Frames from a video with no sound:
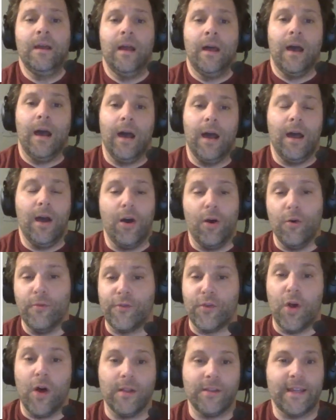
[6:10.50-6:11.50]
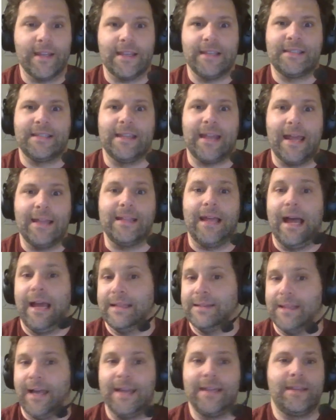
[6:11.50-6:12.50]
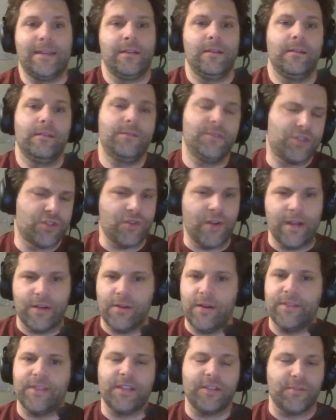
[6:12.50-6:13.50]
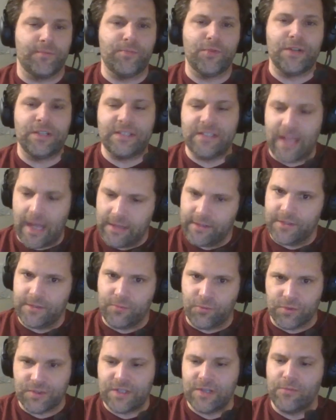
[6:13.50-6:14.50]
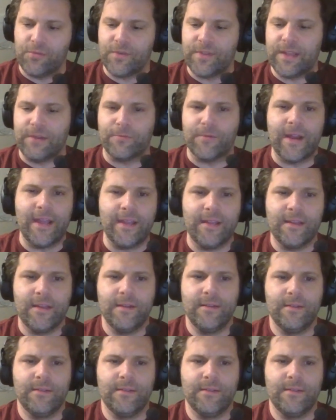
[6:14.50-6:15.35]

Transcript: overall, like I said, I like the Strider. I think they're pretty solid. We'll see where they rank.